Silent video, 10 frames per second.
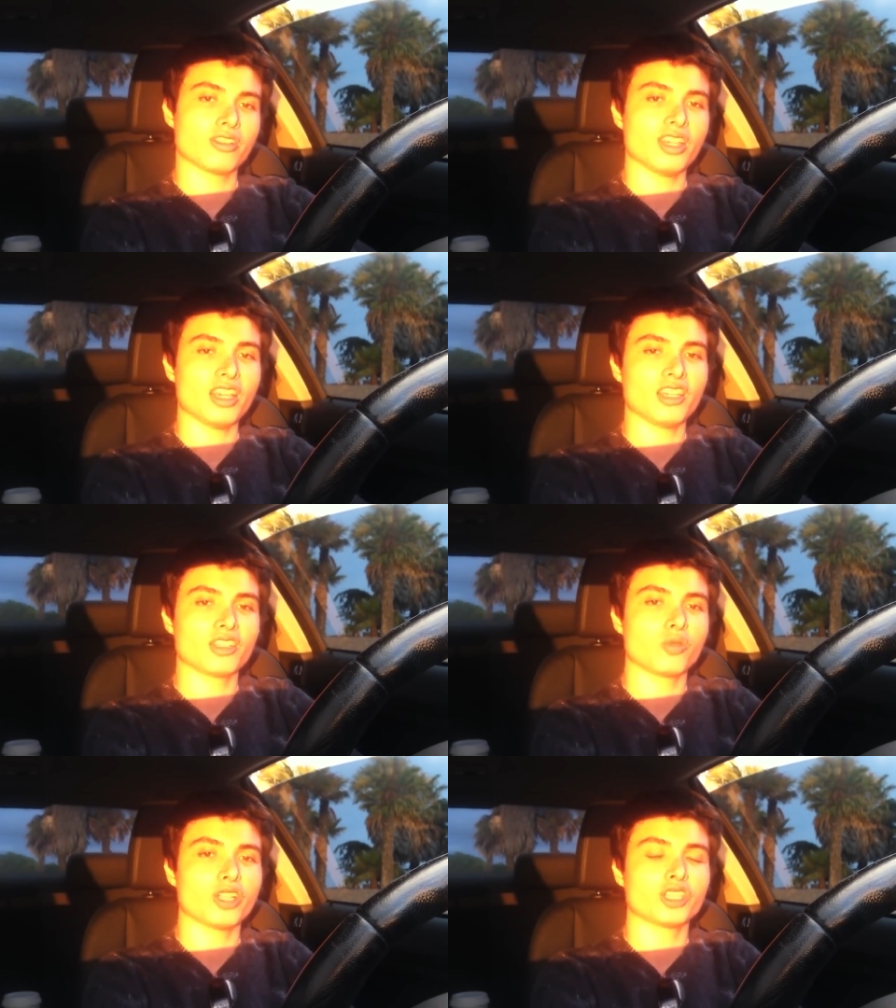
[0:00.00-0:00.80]
the
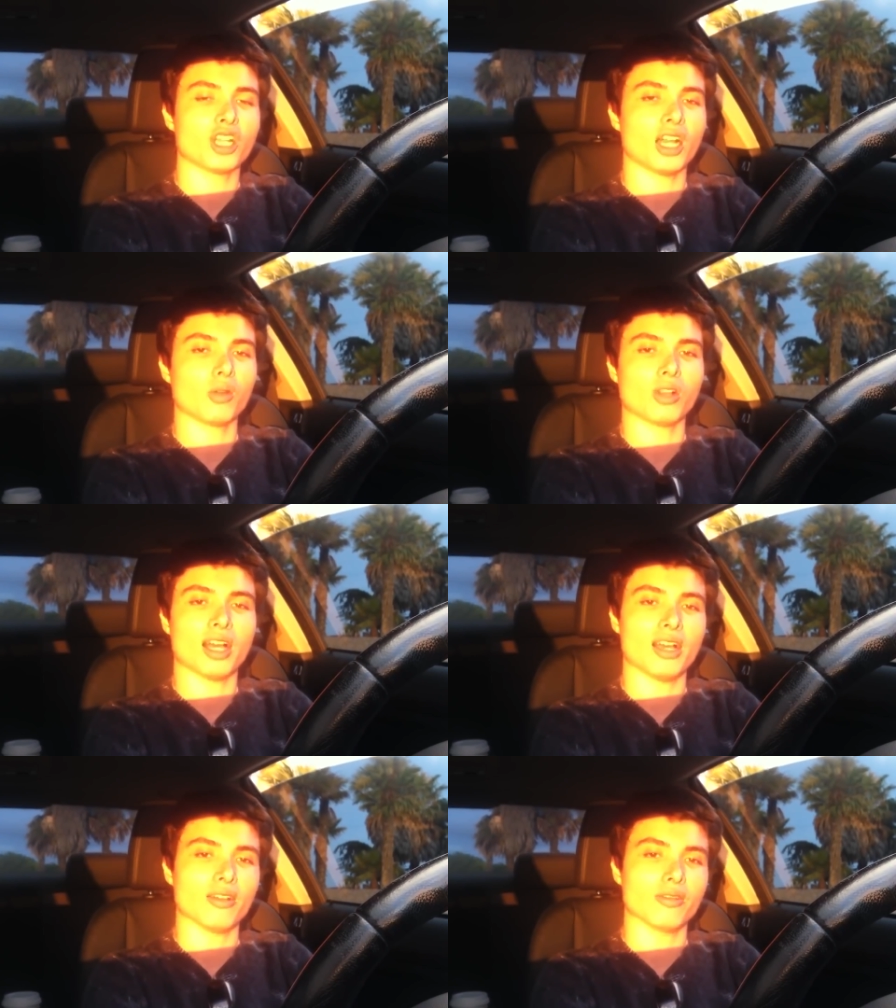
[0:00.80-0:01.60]
day in which I
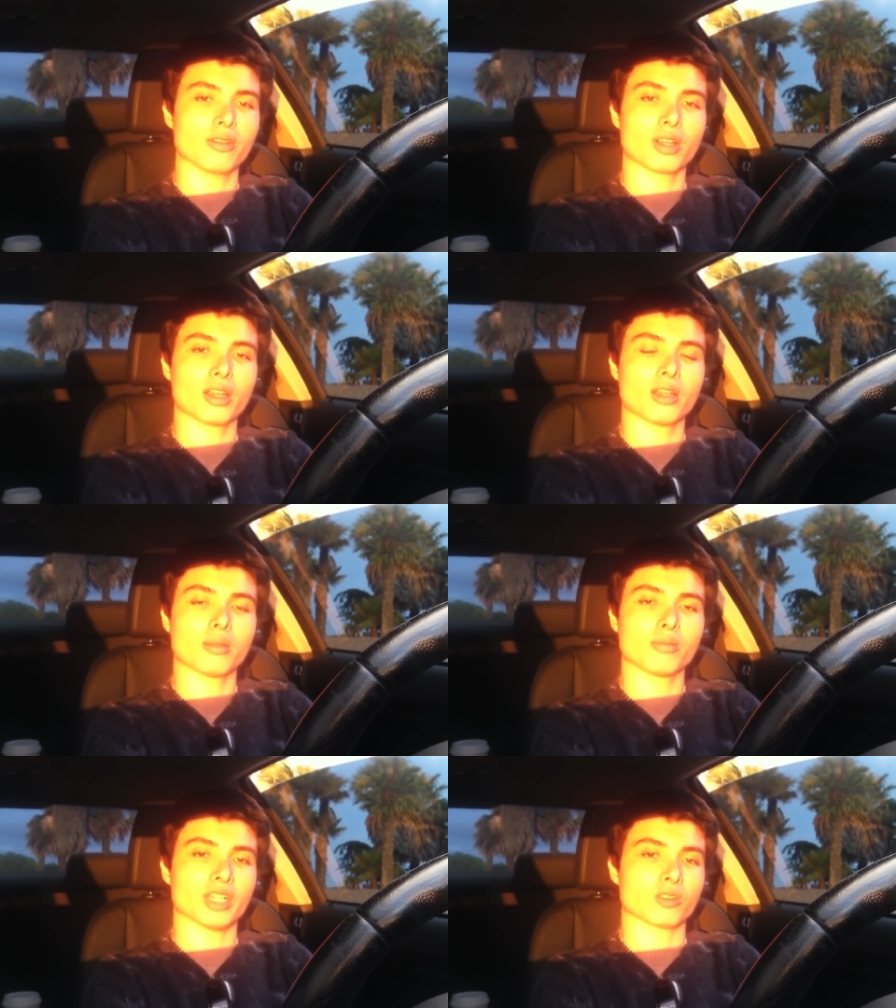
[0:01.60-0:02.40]
will have
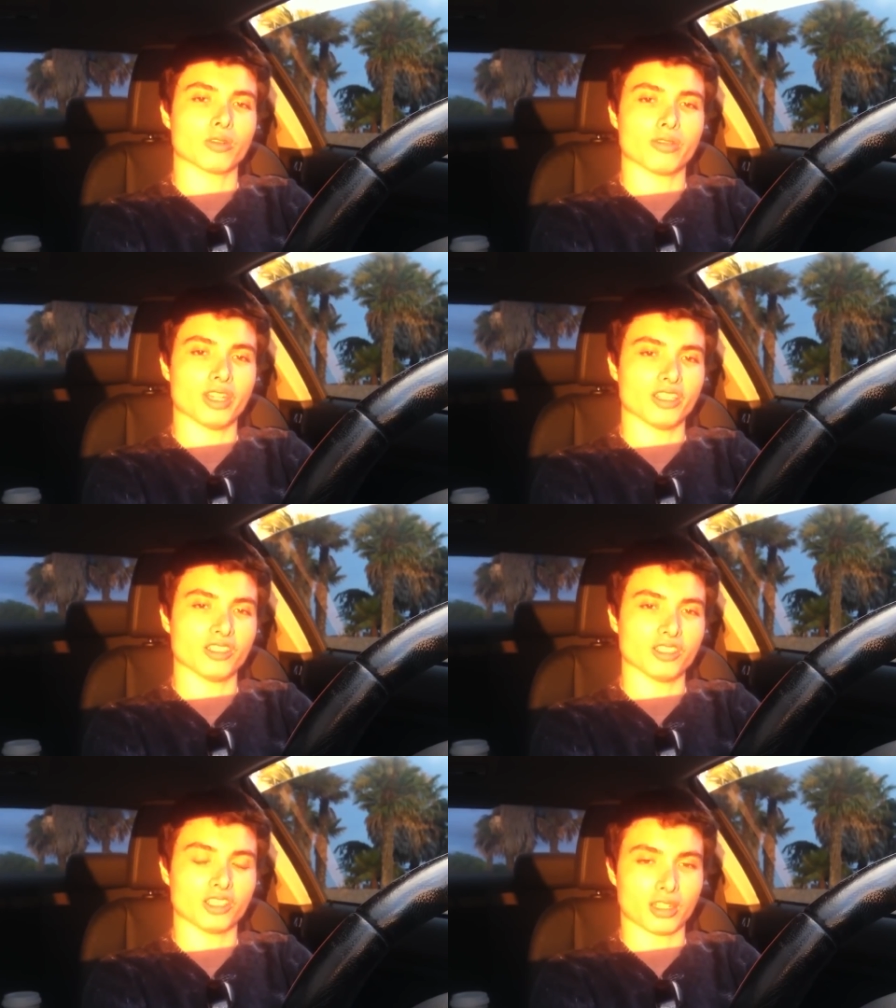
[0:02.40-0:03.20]
my
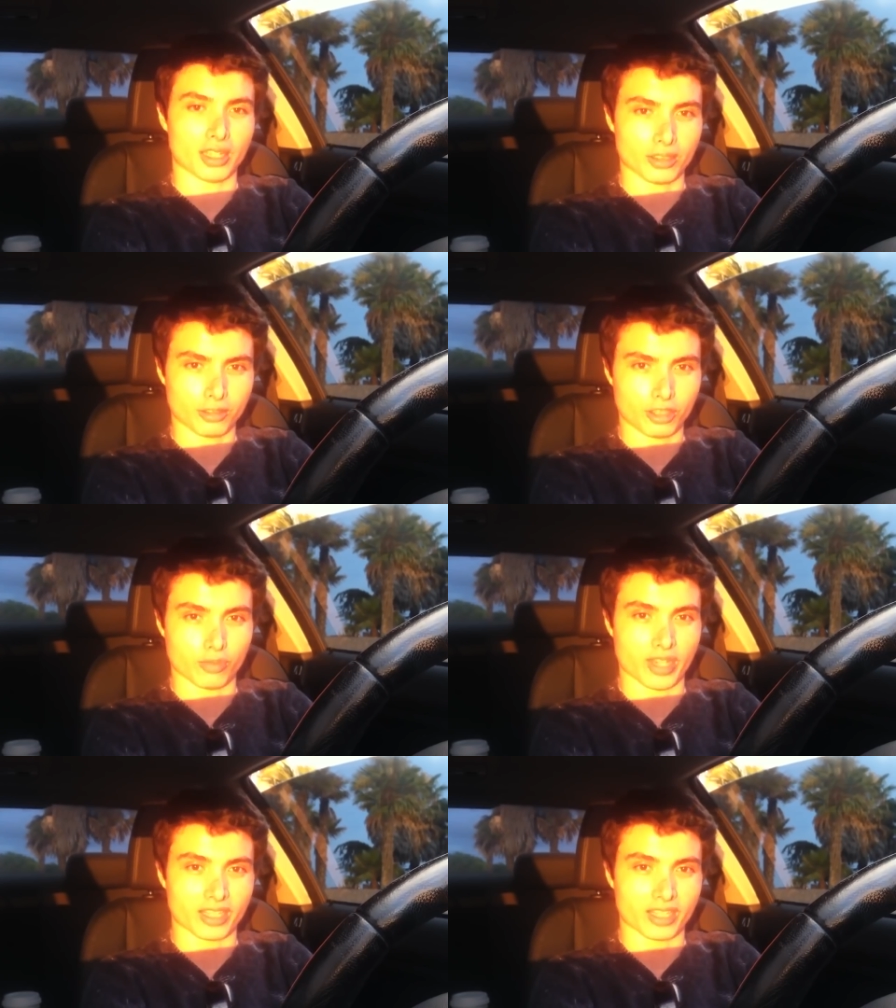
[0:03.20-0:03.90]
revenge against